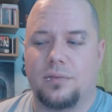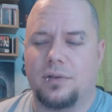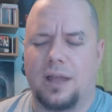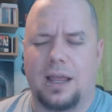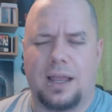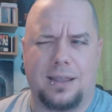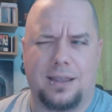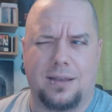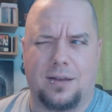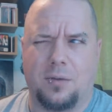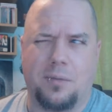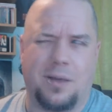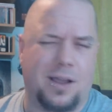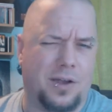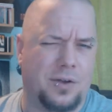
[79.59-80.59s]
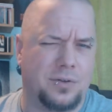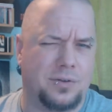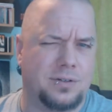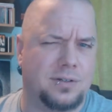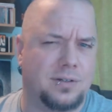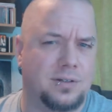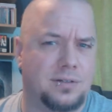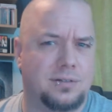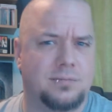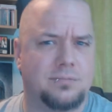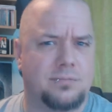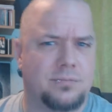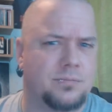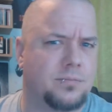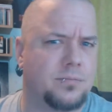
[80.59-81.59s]
like on my own
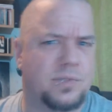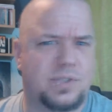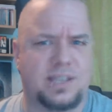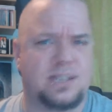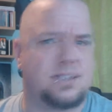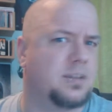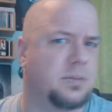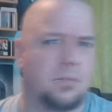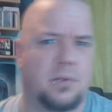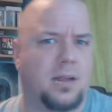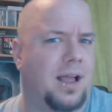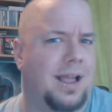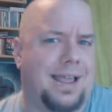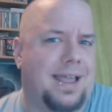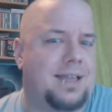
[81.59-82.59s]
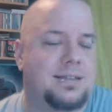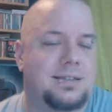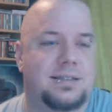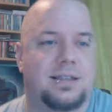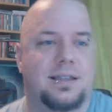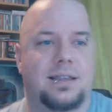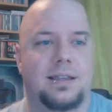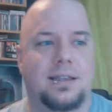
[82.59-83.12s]
system, I guess,